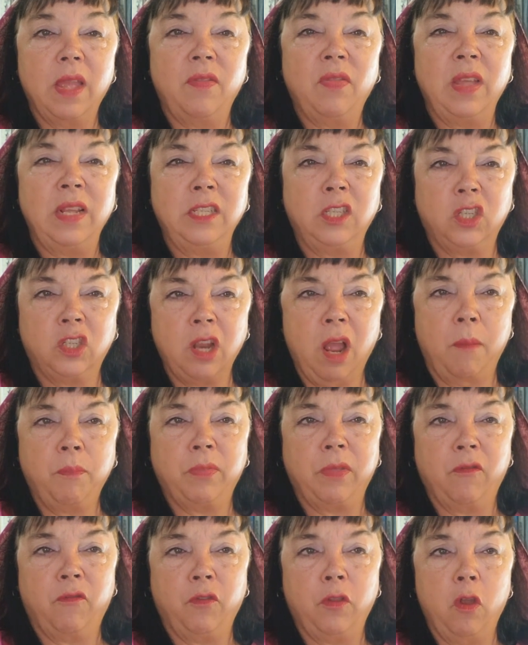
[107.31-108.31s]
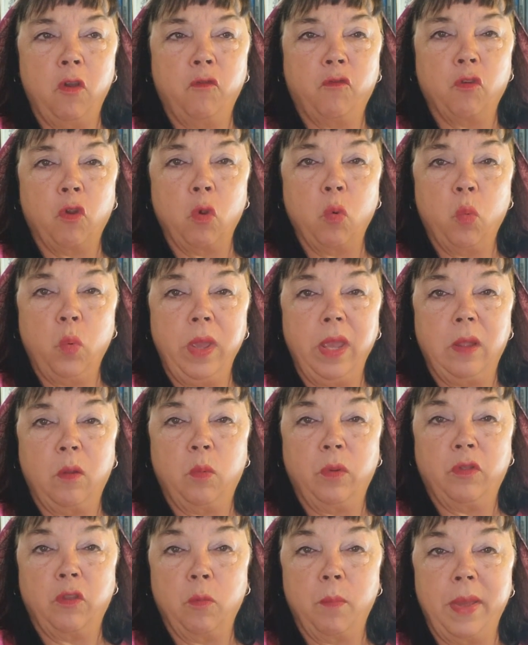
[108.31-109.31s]
They stopped the flow for a week
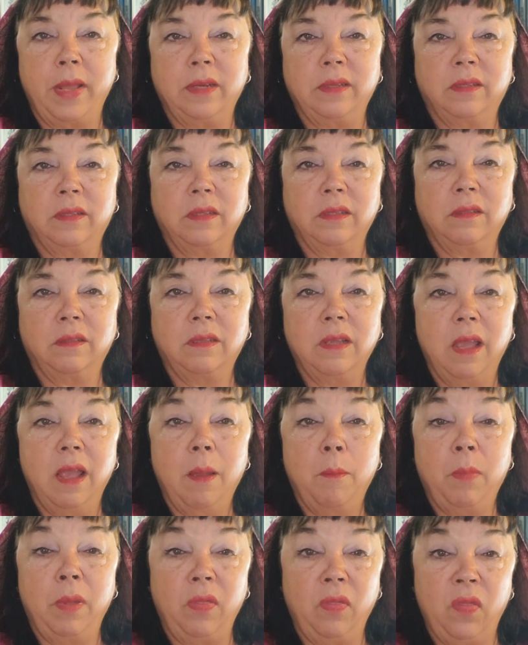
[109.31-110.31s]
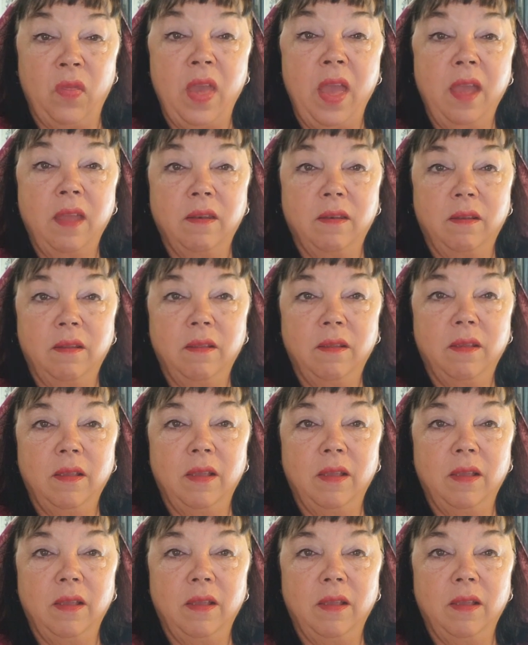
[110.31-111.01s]
with their medicines, but then